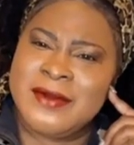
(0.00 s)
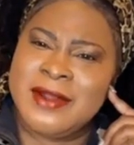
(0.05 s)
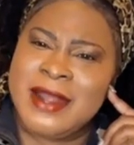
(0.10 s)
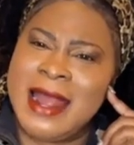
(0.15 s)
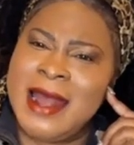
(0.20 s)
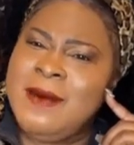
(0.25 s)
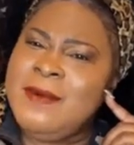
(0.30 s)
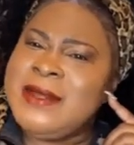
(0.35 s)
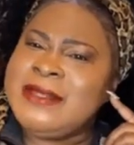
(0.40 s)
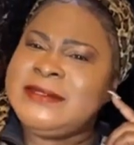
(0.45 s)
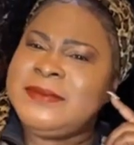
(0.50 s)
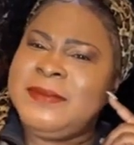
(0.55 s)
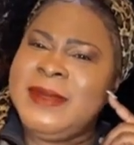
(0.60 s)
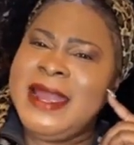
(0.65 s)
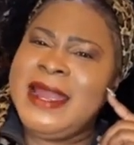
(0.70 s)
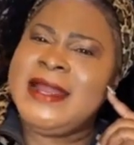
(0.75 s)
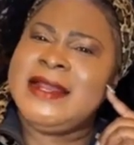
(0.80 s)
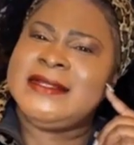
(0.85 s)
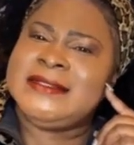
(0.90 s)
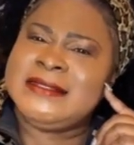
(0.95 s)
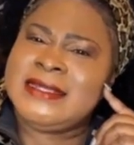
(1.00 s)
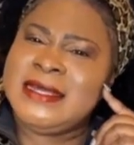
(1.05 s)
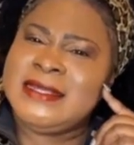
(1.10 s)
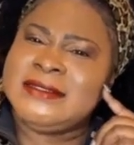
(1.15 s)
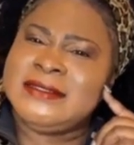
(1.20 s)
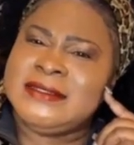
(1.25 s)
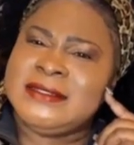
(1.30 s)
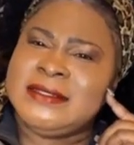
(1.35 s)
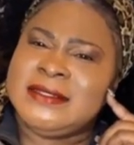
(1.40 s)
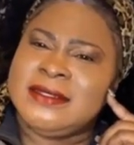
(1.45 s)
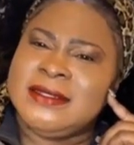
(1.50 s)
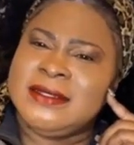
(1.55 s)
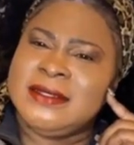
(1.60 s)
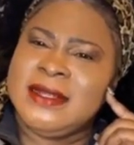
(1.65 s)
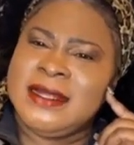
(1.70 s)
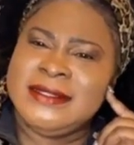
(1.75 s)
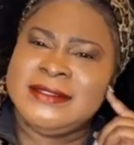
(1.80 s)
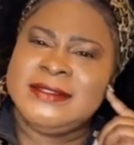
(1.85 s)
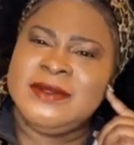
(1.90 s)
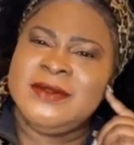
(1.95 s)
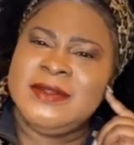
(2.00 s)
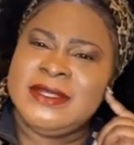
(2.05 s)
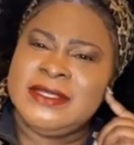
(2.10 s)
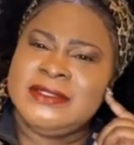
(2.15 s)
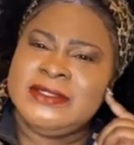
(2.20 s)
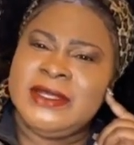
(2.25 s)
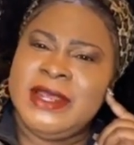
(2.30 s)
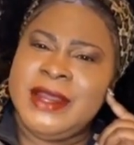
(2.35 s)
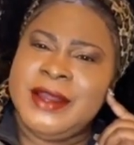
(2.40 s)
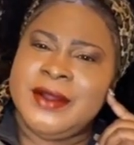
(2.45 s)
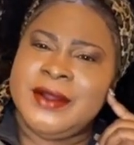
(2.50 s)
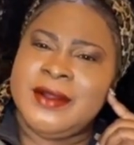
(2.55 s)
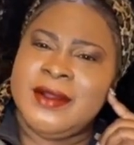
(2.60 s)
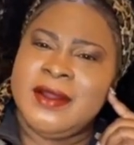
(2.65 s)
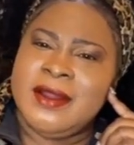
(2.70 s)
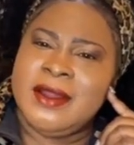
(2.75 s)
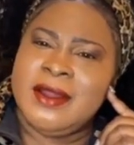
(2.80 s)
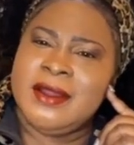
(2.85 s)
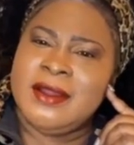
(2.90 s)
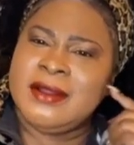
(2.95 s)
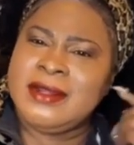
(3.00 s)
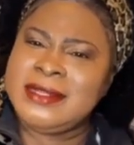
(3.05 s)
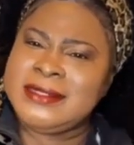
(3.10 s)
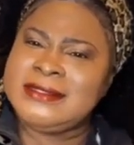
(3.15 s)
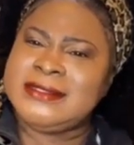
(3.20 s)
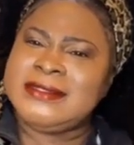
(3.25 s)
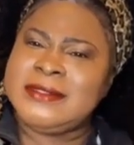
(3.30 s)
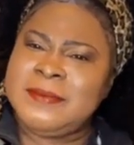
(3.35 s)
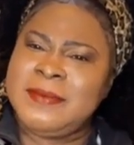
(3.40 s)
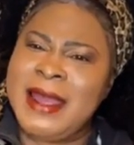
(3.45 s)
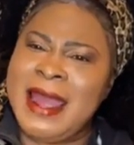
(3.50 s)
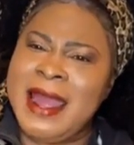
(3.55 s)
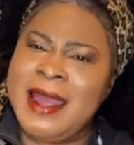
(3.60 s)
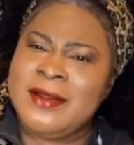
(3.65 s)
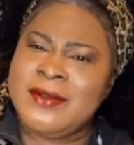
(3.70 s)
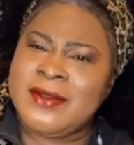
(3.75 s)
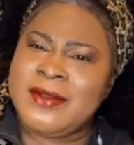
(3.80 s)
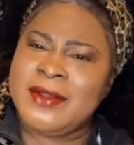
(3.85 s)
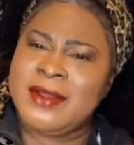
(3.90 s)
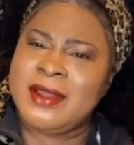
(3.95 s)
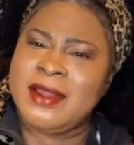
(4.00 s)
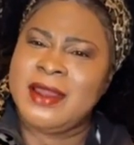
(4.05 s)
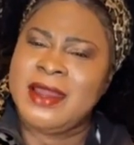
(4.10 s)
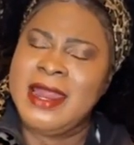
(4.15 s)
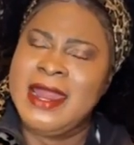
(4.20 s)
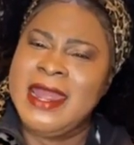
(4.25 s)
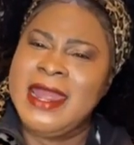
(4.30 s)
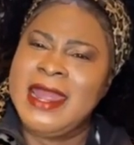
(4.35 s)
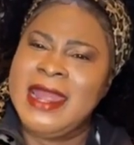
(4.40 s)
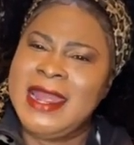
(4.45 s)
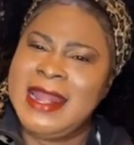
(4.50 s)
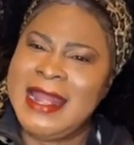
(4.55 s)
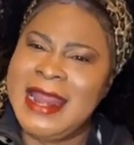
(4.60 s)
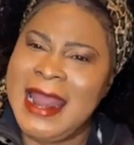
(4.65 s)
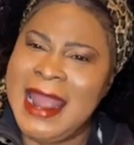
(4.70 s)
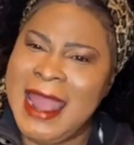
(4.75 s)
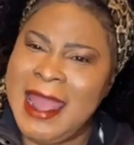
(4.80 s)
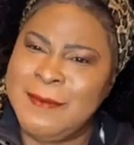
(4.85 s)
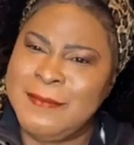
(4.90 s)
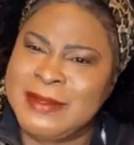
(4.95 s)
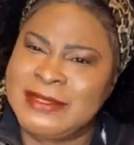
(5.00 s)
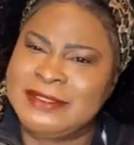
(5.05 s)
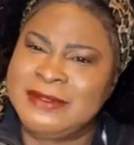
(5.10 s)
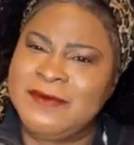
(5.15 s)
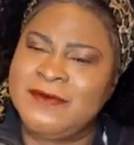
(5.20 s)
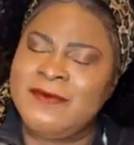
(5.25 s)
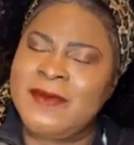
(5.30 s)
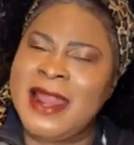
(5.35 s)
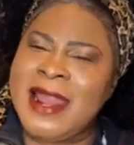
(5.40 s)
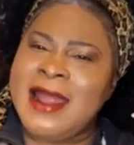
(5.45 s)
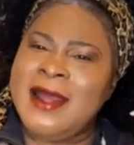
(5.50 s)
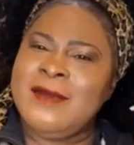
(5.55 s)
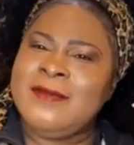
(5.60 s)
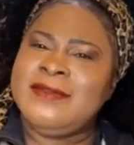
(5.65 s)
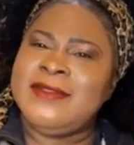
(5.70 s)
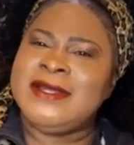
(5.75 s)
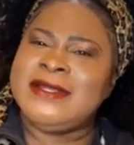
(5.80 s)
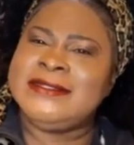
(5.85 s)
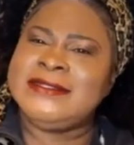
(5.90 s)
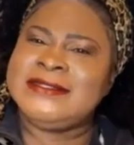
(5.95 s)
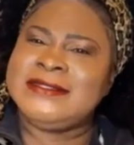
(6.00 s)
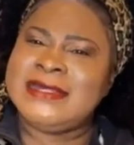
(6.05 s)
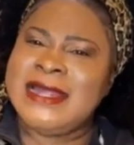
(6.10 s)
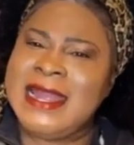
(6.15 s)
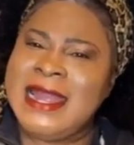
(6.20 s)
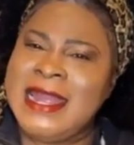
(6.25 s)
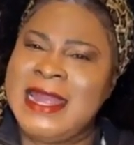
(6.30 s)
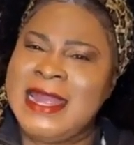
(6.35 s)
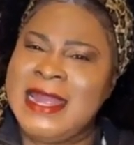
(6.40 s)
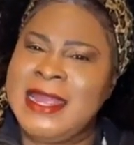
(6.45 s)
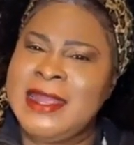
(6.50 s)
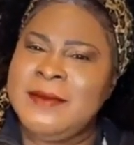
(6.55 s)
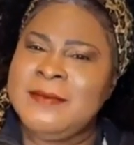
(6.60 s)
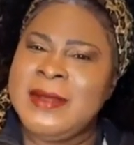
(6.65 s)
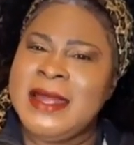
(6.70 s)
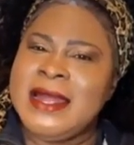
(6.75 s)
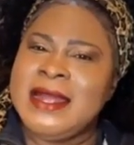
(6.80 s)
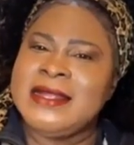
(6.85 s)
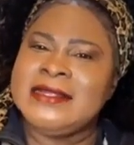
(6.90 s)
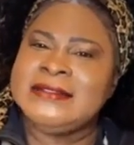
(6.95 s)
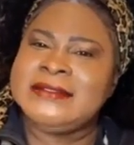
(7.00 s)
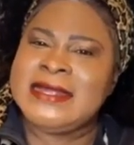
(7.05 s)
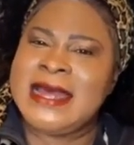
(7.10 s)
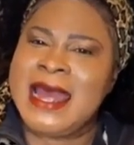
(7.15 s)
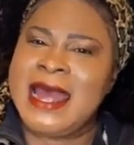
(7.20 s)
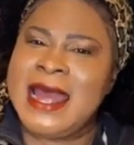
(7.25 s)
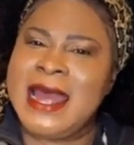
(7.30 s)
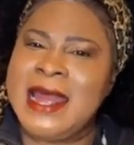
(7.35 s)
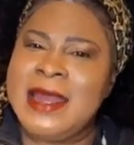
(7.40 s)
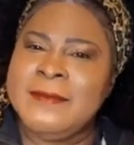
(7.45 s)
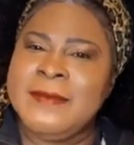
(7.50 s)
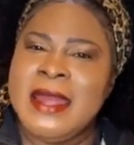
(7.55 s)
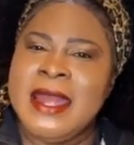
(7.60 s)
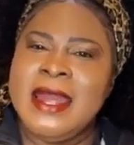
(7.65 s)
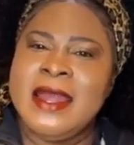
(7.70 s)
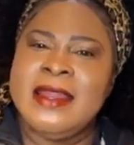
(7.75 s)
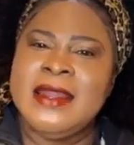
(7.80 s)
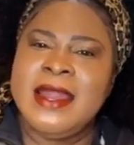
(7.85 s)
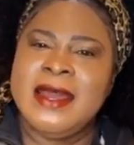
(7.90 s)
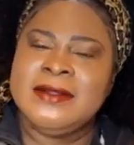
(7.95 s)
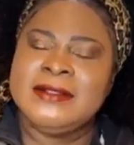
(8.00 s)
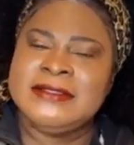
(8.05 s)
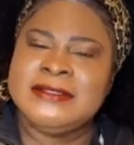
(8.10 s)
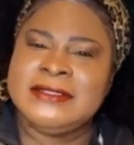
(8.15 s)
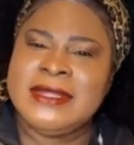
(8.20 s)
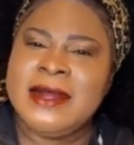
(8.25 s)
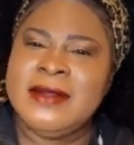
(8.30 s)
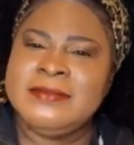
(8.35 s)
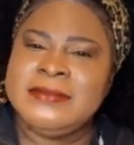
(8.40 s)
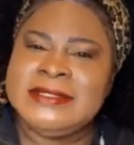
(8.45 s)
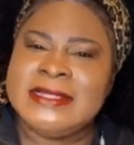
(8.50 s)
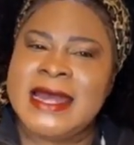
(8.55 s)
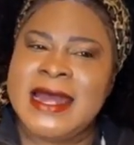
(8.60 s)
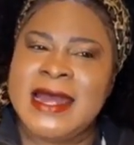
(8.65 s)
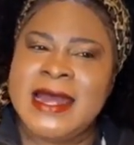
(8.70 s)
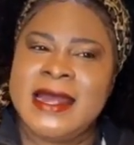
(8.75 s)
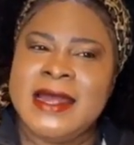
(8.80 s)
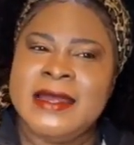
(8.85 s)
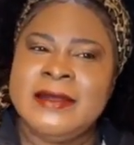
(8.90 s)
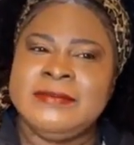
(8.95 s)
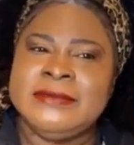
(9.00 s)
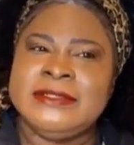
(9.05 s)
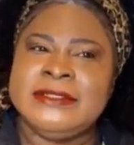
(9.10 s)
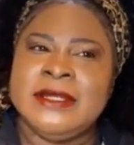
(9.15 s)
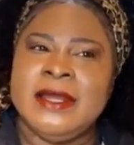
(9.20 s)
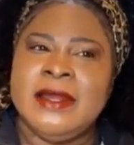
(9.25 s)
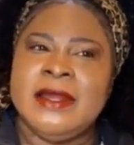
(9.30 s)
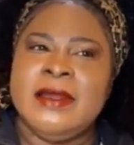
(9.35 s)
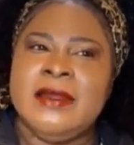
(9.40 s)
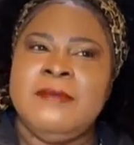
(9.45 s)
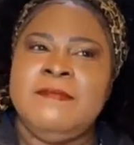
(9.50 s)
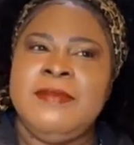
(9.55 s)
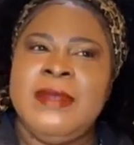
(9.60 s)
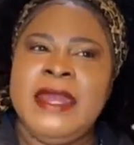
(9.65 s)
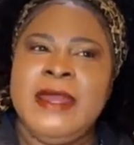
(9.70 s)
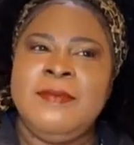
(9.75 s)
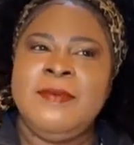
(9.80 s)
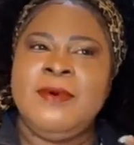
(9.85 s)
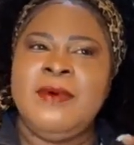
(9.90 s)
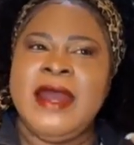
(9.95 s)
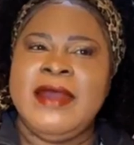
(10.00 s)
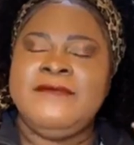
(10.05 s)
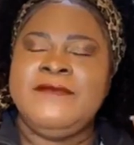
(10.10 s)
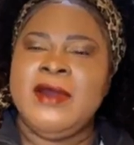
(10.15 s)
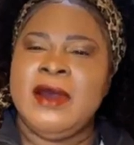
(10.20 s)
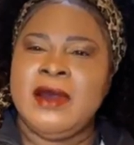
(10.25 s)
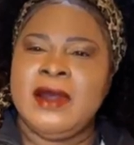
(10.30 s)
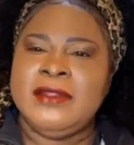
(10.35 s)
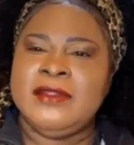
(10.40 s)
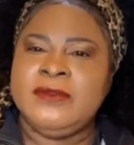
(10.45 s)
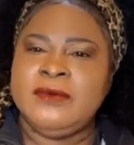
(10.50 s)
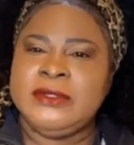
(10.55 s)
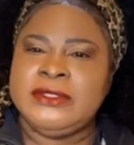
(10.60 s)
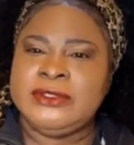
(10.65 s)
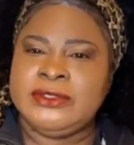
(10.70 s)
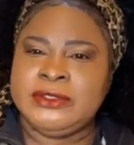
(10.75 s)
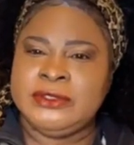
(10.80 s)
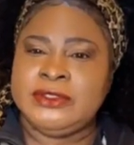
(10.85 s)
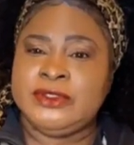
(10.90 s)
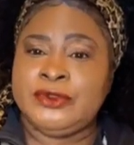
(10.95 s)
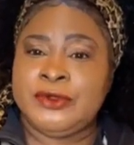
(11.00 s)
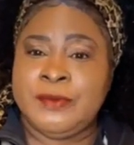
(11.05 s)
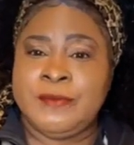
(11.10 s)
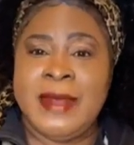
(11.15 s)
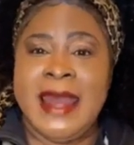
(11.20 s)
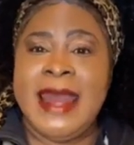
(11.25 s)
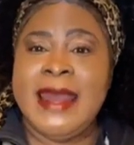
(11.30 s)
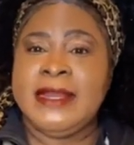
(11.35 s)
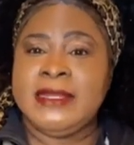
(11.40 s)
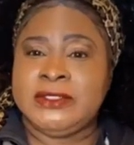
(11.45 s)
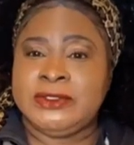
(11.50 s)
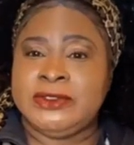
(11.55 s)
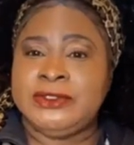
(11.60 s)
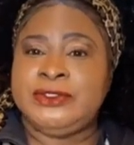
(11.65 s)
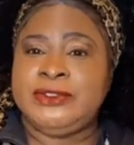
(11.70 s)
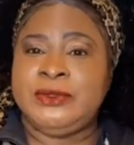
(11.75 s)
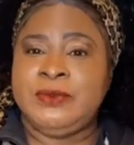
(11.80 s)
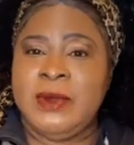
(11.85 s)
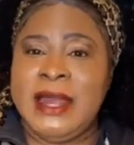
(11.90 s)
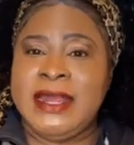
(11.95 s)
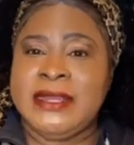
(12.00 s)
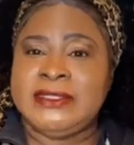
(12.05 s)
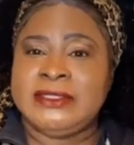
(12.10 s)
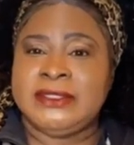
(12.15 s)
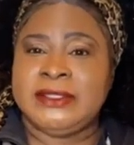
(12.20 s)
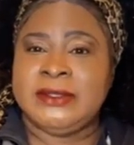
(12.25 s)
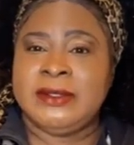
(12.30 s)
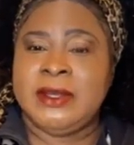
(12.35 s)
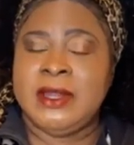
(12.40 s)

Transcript: I wasn't paying attention until this year. This is a pattern. And it happens around the same time. Now, sometimes people have gone through a traumatic situation,